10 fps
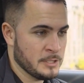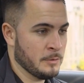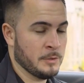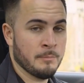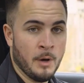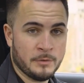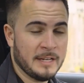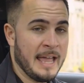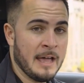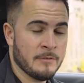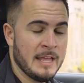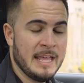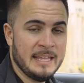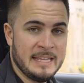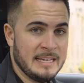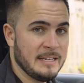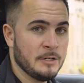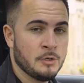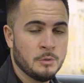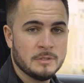So they're both going to have heated
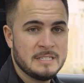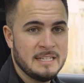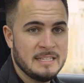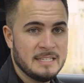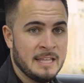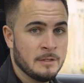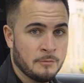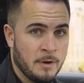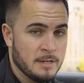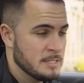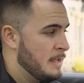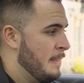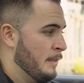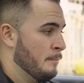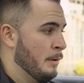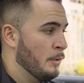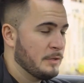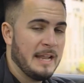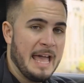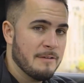and cooled seats in the front. They're both
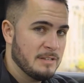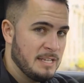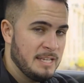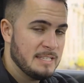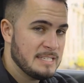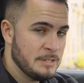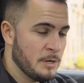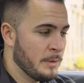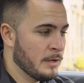going to have a heated steering